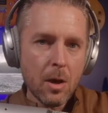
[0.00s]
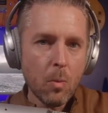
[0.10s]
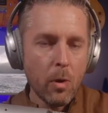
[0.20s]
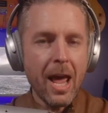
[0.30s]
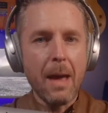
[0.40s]

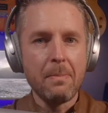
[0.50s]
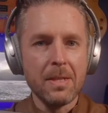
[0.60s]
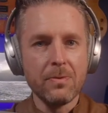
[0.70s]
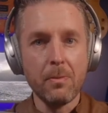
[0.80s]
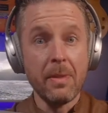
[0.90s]
What
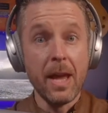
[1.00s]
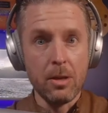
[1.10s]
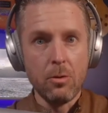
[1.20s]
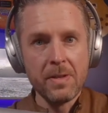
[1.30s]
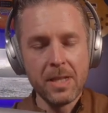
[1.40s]
happens from there?
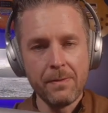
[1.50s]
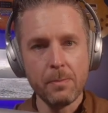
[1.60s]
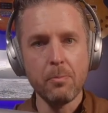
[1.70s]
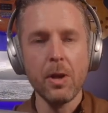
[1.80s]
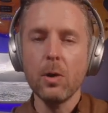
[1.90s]
You obviously have to
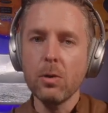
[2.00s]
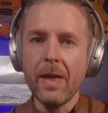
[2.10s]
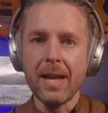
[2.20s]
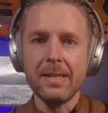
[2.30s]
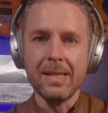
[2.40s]
bring all of
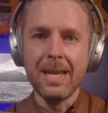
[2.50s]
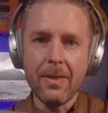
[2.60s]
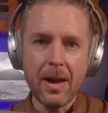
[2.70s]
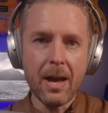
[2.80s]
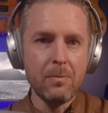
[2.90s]
that
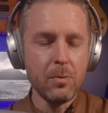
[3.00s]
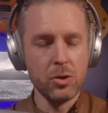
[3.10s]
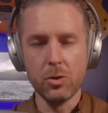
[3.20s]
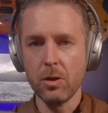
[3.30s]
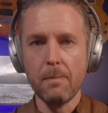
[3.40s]
together. You
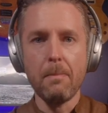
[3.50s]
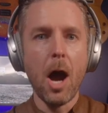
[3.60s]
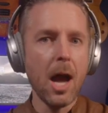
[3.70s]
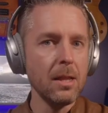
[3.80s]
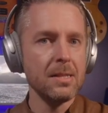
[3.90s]
sort of
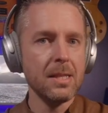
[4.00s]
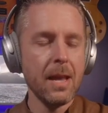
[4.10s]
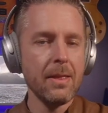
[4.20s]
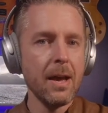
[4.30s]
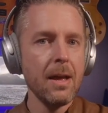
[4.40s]
compile it
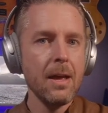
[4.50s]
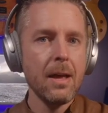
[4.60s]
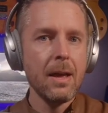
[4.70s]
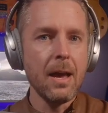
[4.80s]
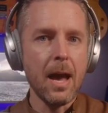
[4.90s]
together.
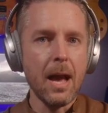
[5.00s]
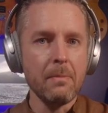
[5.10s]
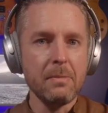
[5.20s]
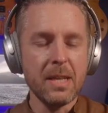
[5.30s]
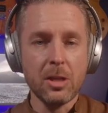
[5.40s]

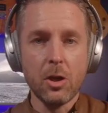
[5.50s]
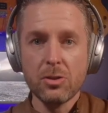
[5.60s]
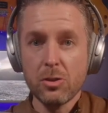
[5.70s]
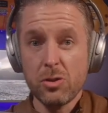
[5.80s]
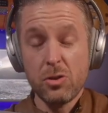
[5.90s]
Um, does it go
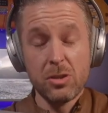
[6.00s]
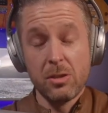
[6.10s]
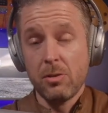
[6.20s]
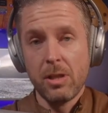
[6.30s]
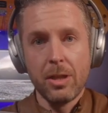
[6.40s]
to, to,
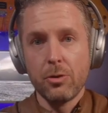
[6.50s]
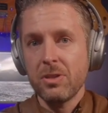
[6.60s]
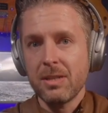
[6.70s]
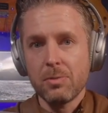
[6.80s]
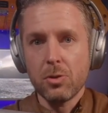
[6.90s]
like through
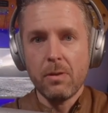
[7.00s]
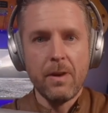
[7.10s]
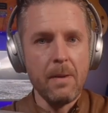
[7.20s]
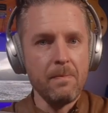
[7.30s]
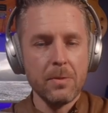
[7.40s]
some sort of
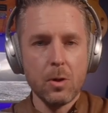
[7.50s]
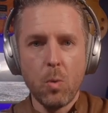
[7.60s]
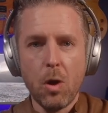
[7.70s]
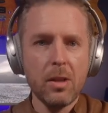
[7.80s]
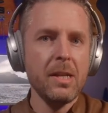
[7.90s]
um,
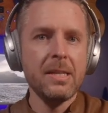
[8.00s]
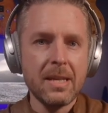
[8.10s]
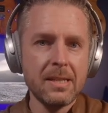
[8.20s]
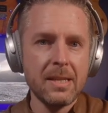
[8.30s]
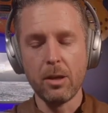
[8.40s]
quality
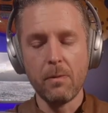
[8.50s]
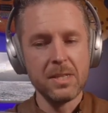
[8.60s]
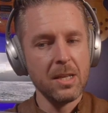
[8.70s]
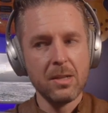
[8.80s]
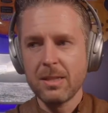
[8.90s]
testing?
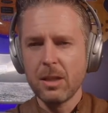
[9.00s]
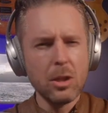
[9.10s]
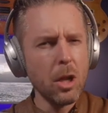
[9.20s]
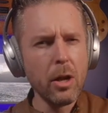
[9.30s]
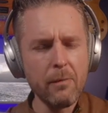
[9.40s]
Obviously, because there's a
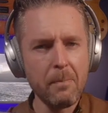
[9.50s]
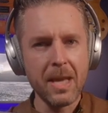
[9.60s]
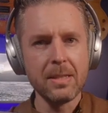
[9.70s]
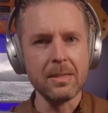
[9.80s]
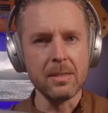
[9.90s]
lot of
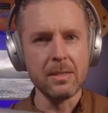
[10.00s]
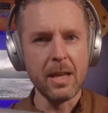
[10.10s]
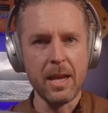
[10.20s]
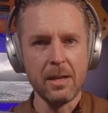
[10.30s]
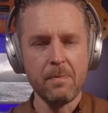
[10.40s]
pieces,
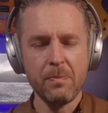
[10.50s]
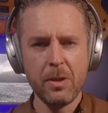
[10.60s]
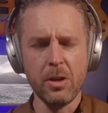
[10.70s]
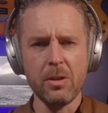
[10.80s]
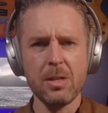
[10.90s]
and
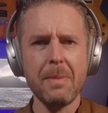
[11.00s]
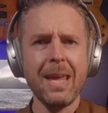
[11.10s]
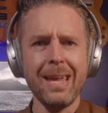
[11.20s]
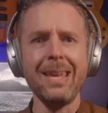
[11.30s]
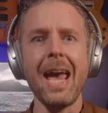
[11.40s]
you know, to
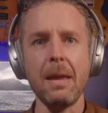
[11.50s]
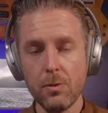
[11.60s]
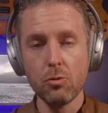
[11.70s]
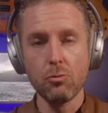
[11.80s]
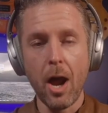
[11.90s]
make a game,
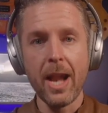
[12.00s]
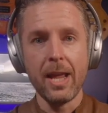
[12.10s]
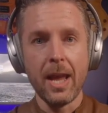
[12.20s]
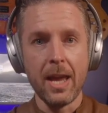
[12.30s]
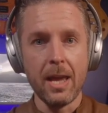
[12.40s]
you're
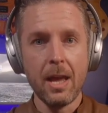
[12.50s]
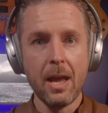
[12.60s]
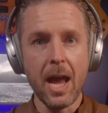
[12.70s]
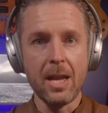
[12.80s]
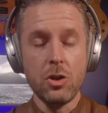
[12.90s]
writing a
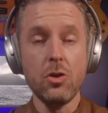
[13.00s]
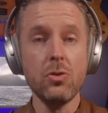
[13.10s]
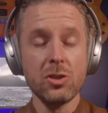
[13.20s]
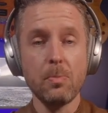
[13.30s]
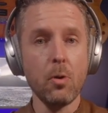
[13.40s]
a new
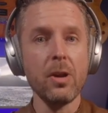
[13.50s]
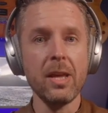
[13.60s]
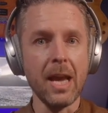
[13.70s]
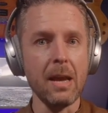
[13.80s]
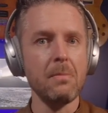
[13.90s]

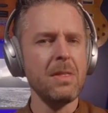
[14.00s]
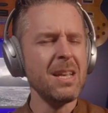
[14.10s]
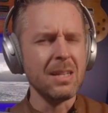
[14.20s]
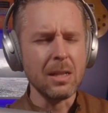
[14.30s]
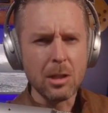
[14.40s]
sporting game.
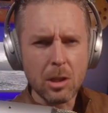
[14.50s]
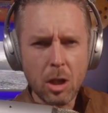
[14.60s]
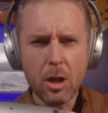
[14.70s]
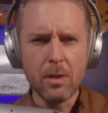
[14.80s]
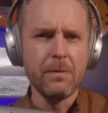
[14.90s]
There's a
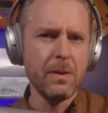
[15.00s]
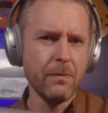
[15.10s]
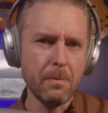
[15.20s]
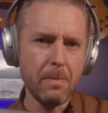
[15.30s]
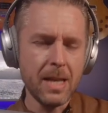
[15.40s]
lot of
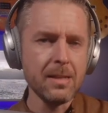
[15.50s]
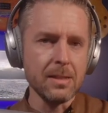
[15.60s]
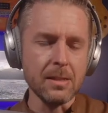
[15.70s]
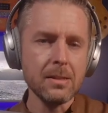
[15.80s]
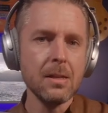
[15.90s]
different
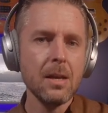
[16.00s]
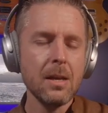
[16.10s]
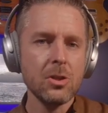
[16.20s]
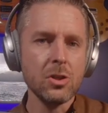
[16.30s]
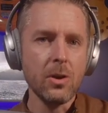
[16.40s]
pieces.
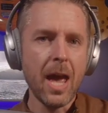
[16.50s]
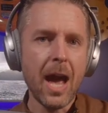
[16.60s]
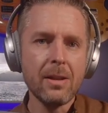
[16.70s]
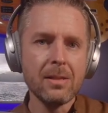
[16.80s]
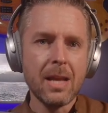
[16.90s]
So
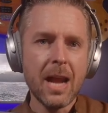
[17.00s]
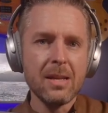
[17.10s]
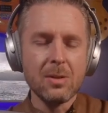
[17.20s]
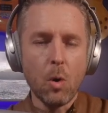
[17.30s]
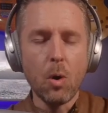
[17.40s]
how does how
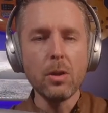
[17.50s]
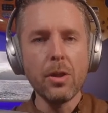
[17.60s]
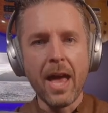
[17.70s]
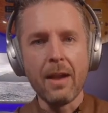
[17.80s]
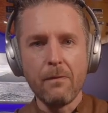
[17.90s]
does all
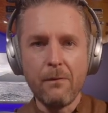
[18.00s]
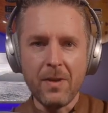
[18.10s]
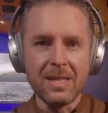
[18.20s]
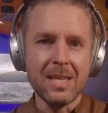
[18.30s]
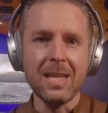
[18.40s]
of that
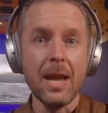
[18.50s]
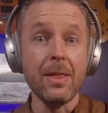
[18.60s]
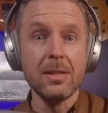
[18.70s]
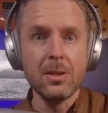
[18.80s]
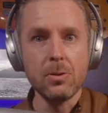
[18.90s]
fit
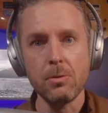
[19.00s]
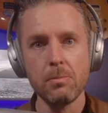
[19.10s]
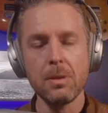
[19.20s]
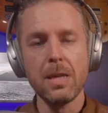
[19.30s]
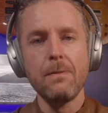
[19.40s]
together to
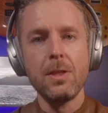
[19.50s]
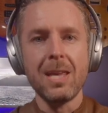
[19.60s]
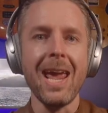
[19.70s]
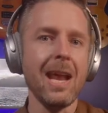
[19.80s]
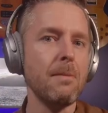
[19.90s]
give you
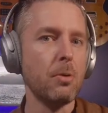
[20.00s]
the end